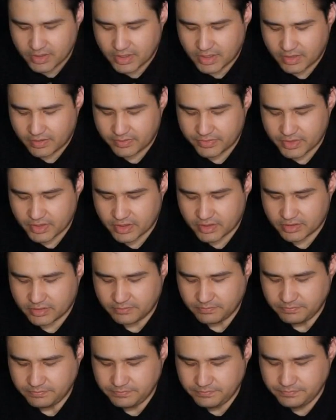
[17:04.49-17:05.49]
I had
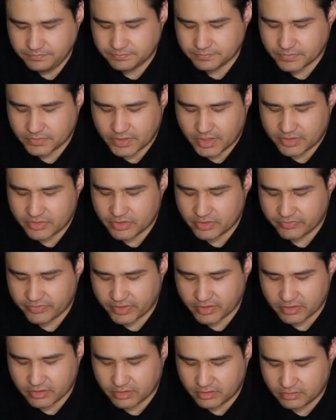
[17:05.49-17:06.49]
the
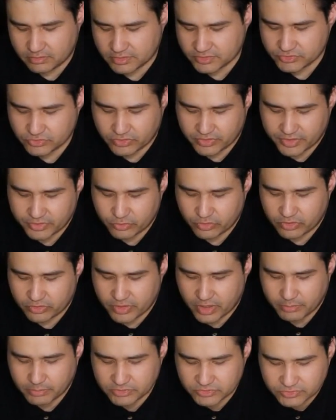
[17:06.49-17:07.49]
indifferent card. It's not the 3 of
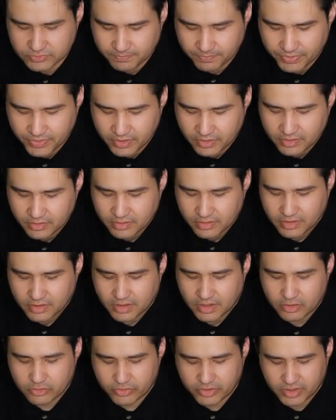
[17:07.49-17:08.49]
diamonds.
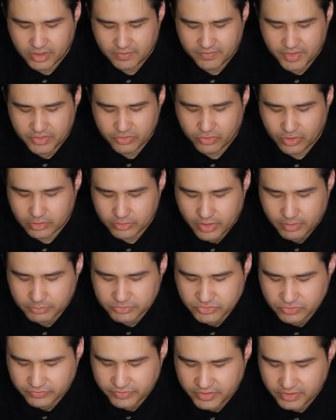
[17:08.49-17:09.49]
I already have the 3 of
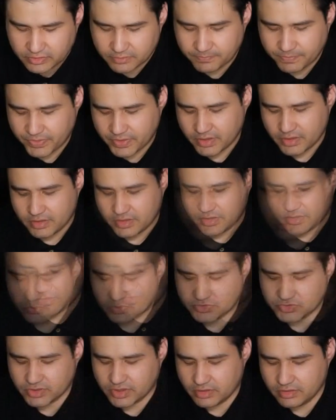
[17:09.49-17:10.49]
diamonds over here. So
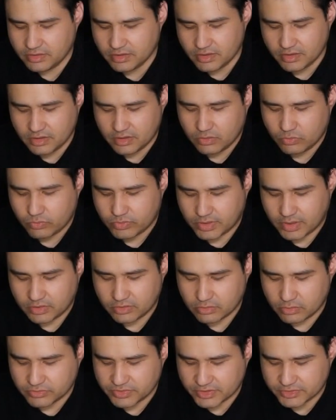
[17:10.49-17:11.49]
once again, when I
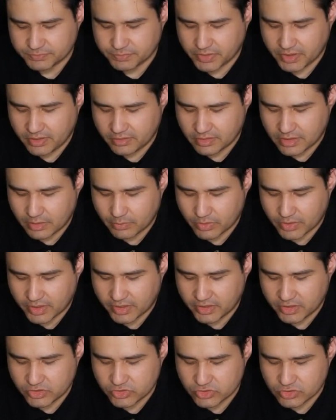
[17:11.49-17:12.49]
close the spread, I'm gonna
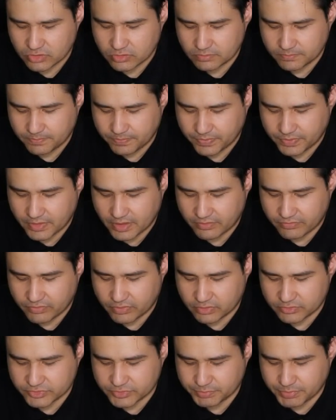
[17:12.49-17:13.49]
inject the
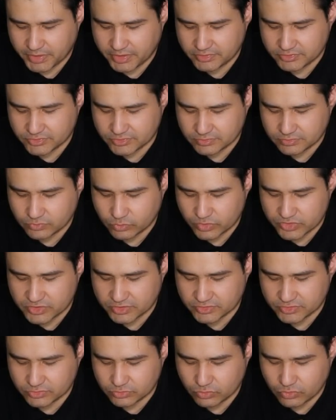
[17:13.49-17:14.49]
4 of spades, which
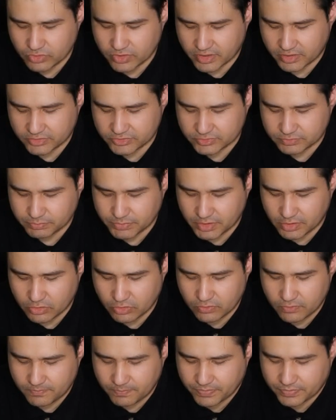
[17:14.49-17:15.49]
is 2 cards
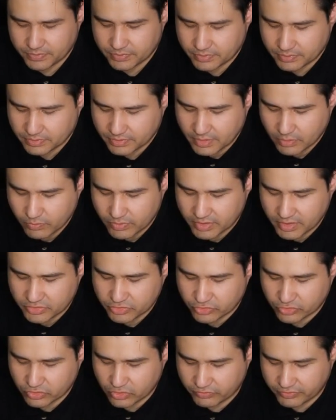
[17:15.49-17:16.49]
below the one they
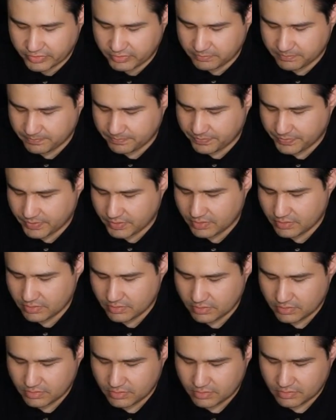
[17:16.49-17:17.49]
turn over.
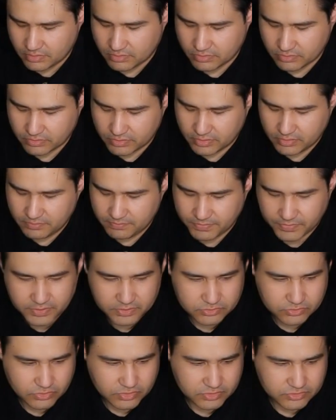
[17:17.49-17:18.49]
Okay,
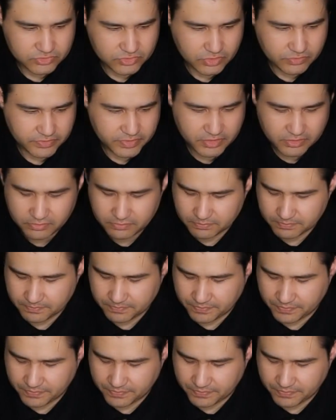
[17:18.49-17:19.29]
as you can see over here.